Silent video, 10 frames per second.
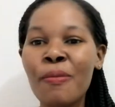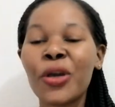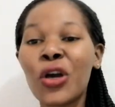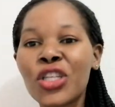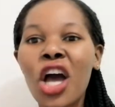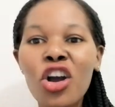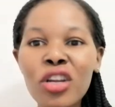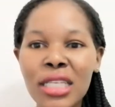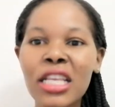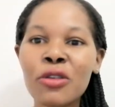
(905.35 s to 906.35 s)
because I
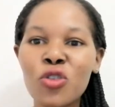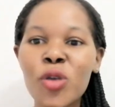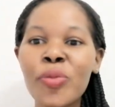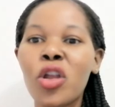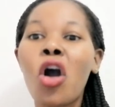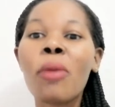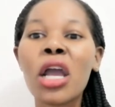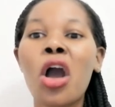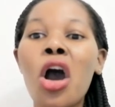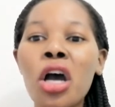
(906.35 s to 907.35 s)
always say to people, oh my
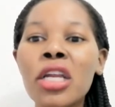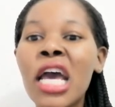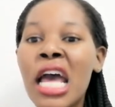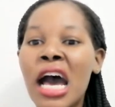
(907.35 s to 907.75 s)
god,